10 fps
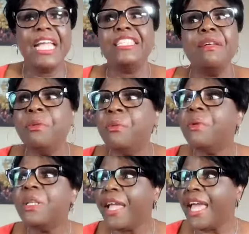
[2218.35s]
And some people
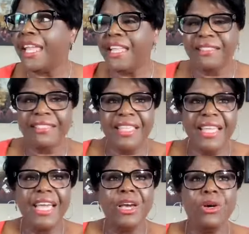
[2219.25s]
will look at it and think,